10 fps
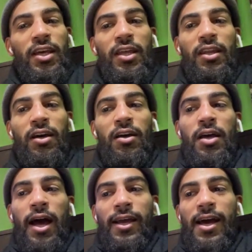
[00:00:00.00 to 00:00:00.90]
And
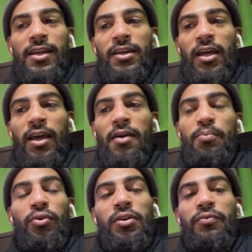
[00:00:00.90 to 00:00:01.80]
I kind of am
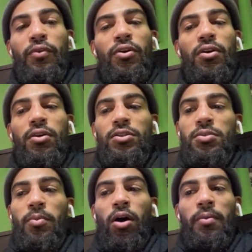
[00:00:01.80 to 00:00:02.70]
pulling for
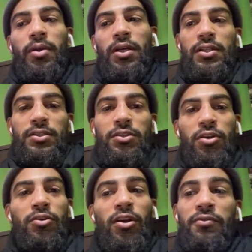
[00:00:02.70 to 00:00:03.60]
Jamal because, you
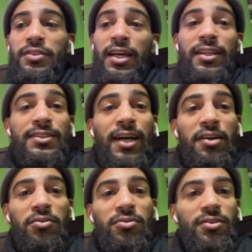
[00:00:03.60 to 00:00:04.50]
know, Glover's had the
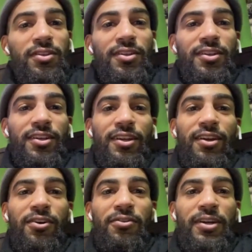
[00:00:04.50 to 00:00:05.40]
title, you
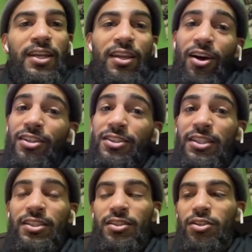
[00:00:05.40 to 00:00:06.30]
know, and he lost
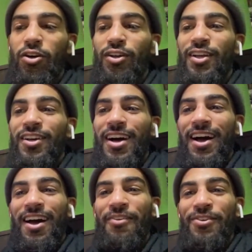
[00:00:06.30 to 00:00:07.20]
it. So
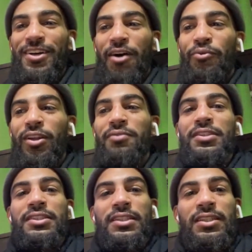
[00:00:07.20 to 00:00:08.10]
I would love
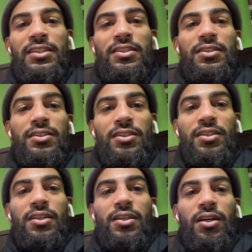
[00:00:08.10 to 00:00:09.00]
to see
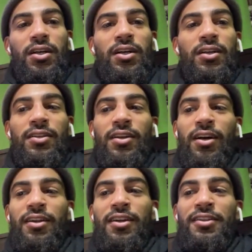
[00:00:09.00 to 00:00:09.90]

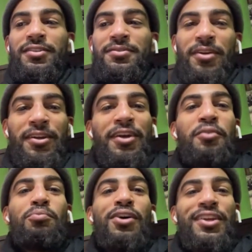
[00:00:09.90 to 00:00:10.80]

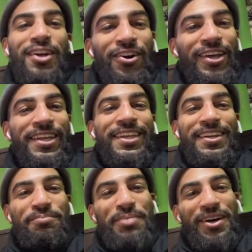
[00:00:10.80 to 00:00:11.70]
another brother go ahead and
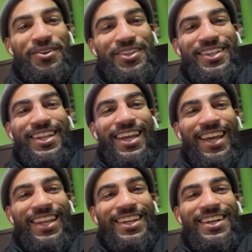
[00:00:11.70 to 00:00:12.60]
get a belt,
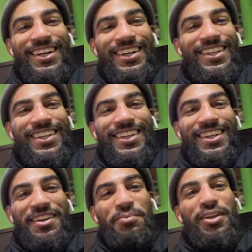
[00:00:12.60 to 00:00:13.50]
and
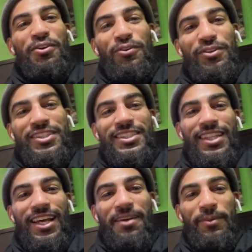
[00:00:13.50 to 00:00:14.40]
it'll be cool to
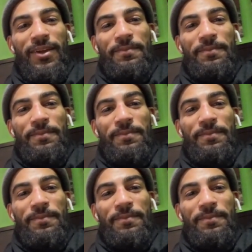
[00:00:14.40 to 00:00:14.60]
see that.